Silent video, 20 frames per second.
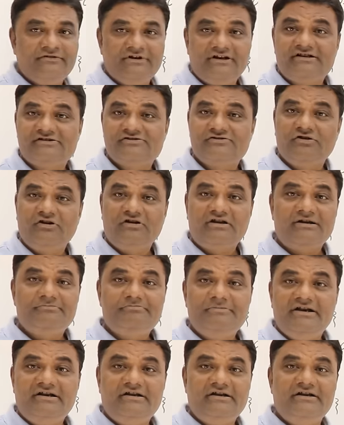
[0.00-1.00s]
it is not
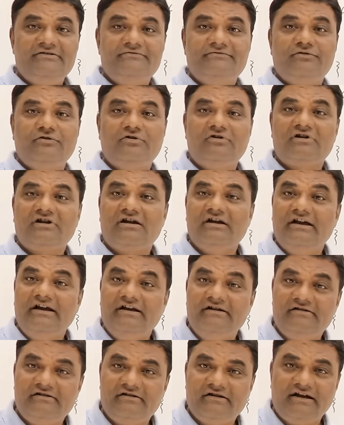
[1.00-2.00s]
repeating for
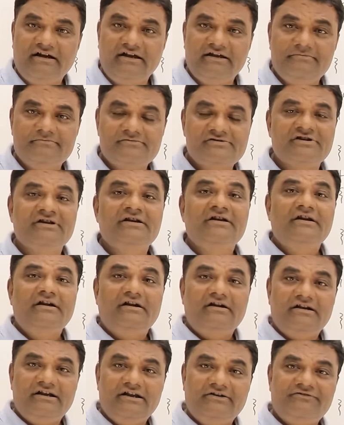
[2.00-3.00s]
n times.
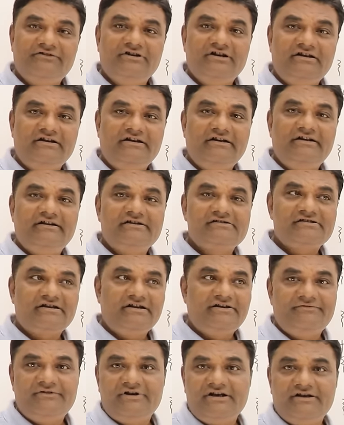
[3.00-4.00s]
Definitely it is
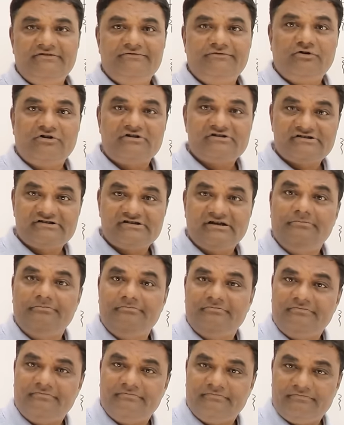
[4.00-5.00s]
repeating for
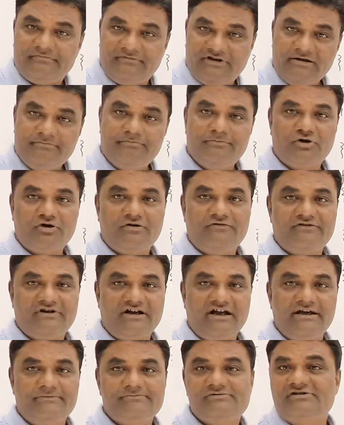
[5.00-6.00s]
some number of
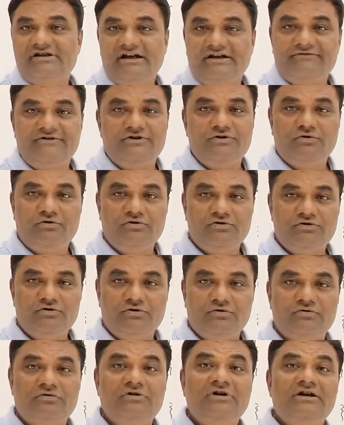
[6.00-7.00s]
times that we don't
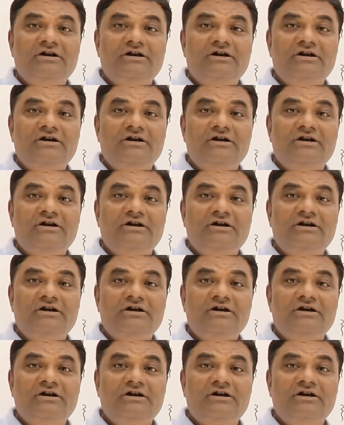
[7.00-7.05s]
know.